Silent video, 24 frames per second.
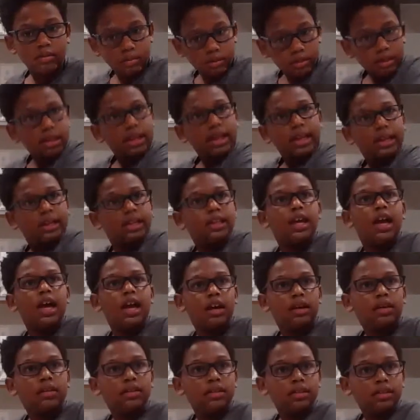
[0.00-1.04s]
yeah,
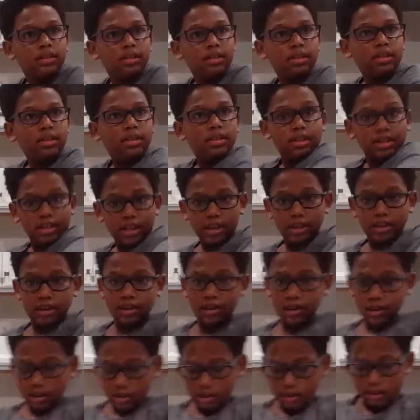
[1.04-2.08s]
good, that's good.
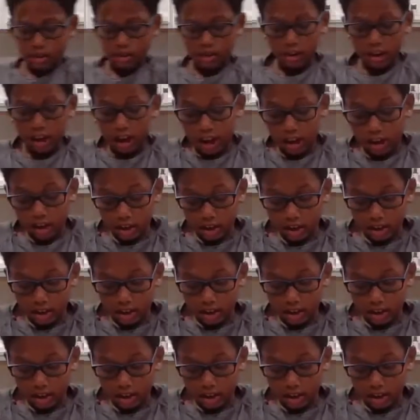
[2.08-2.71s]
All right.